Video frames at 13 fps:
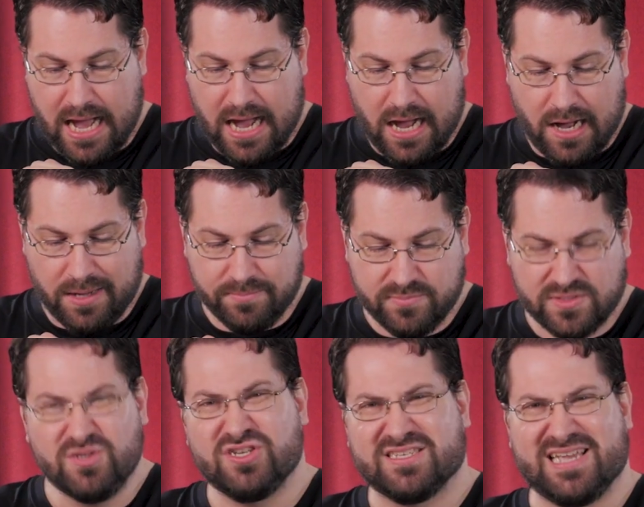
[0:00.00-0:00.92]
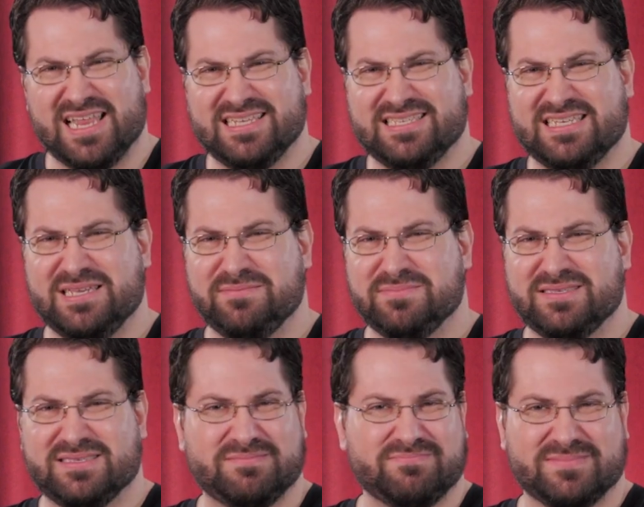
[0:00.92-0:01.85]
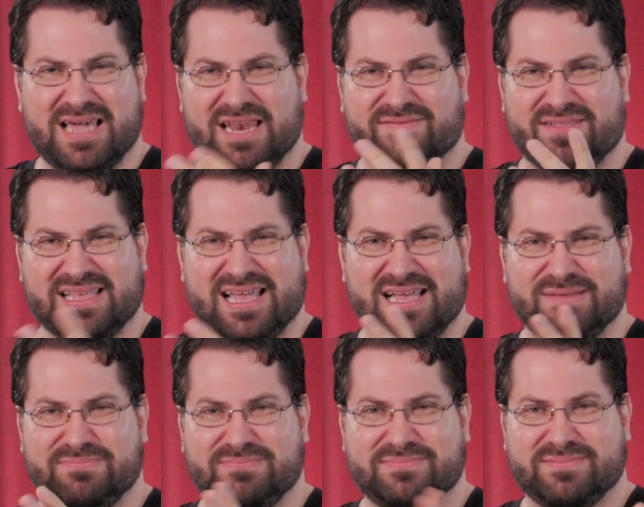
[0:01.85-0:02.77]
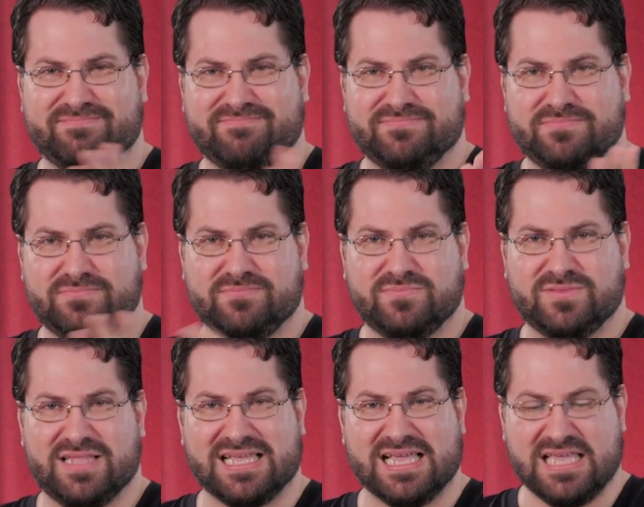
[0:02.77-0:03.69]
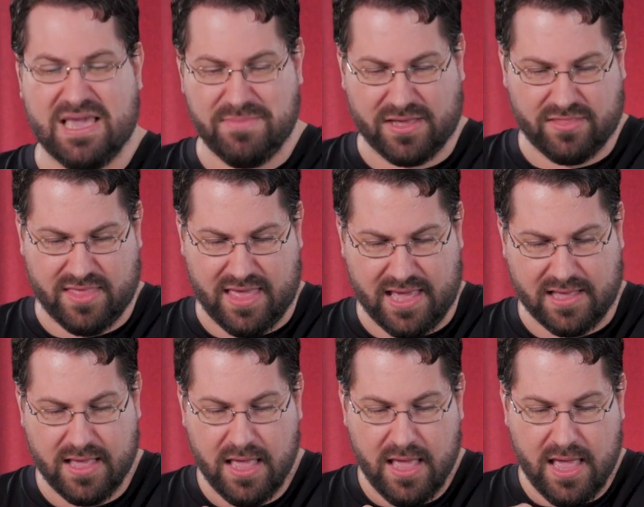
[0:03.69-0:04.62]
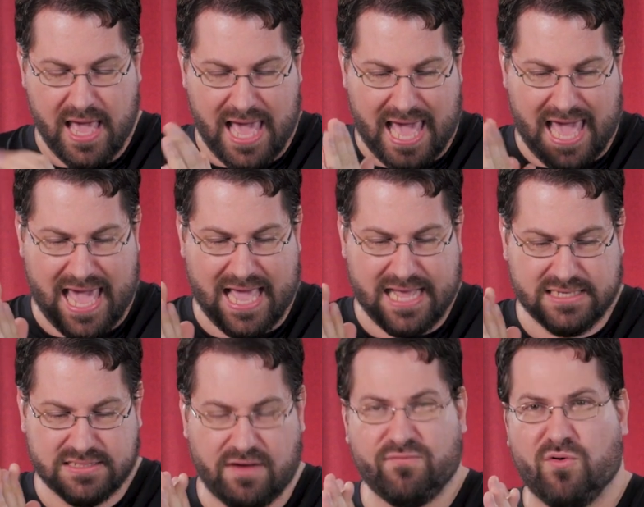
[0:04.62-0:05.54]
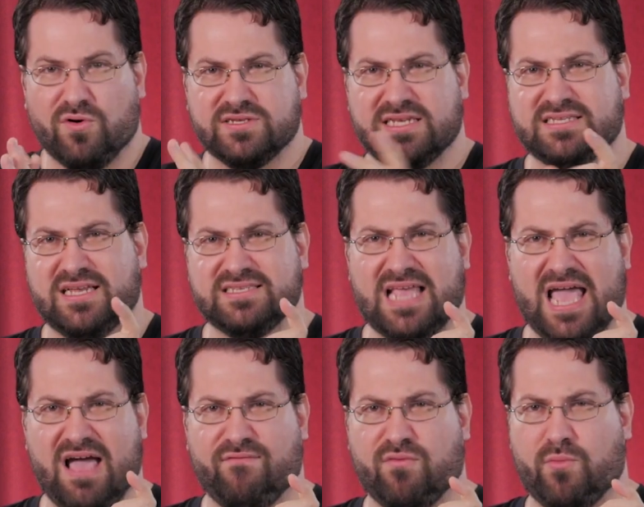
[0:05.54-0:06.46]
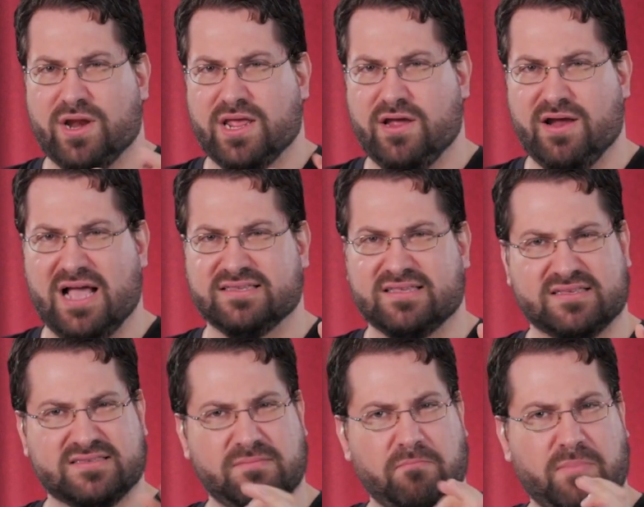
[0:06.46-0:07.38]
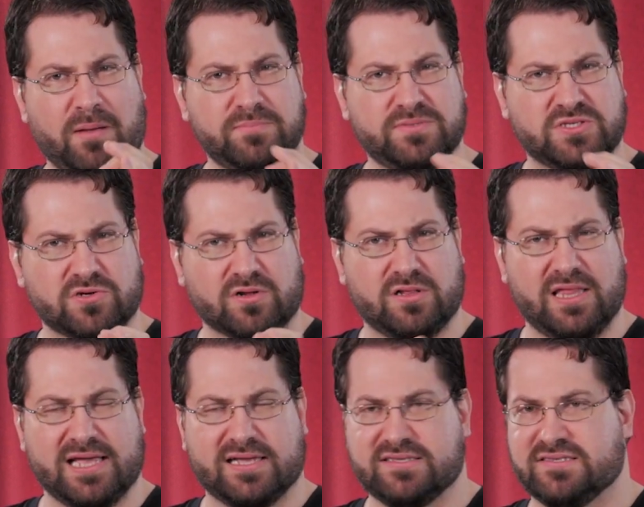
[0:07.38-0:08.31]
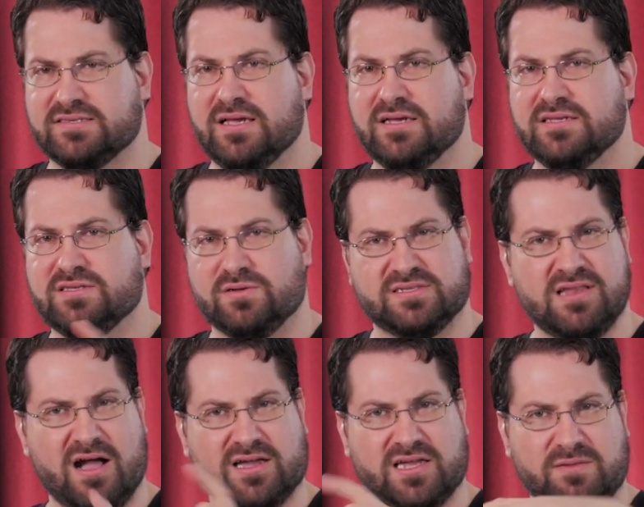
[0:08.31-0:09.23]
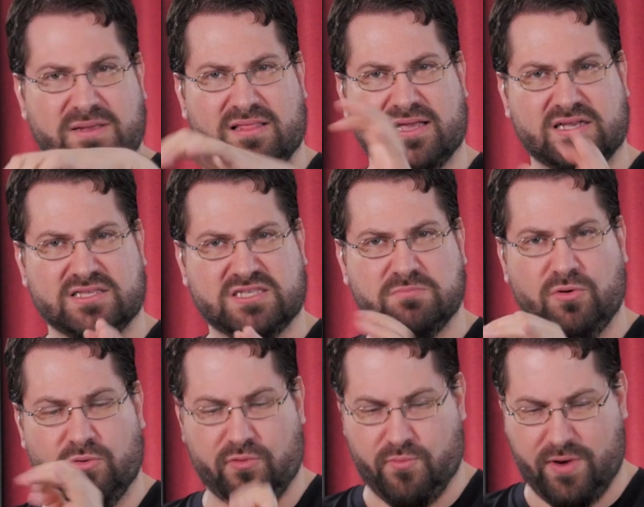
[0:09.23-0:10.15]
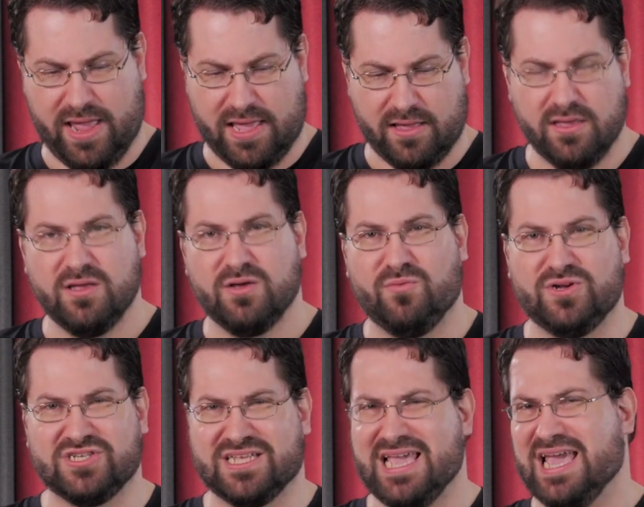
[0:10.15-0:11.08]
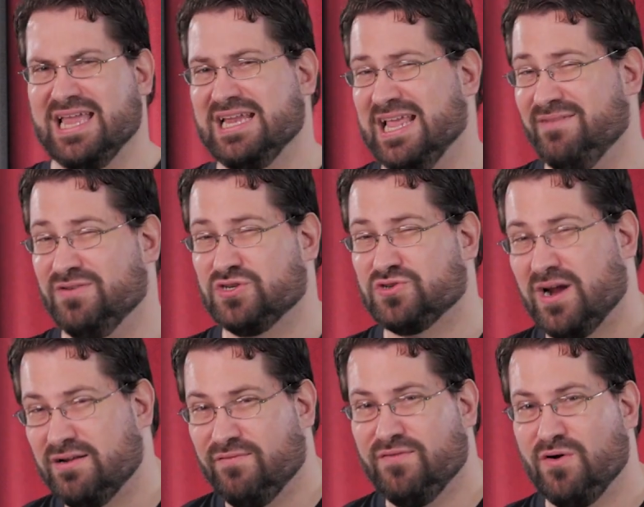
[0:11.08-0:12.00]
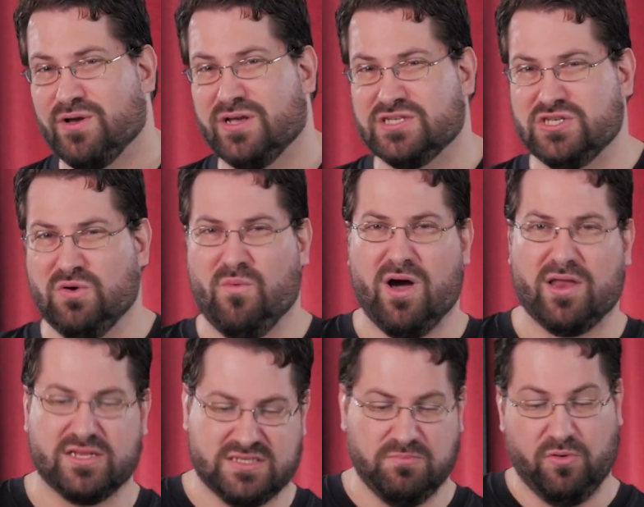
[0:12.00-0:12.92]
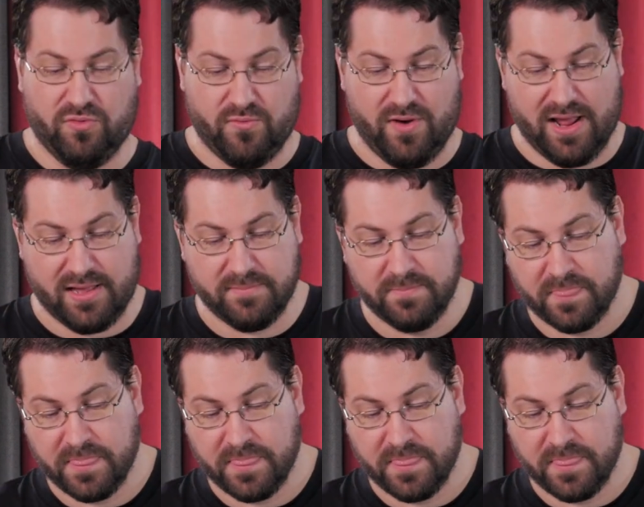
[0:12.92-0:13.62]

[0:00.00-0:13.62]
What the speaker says: So it just kind of seems kind of like a gimmick thing. And of course it does have, from what I hear, it has like some bumps or clicks, so it's not going to be like a smooth ring, which again, if you're trying to focus, you want a smooth ring.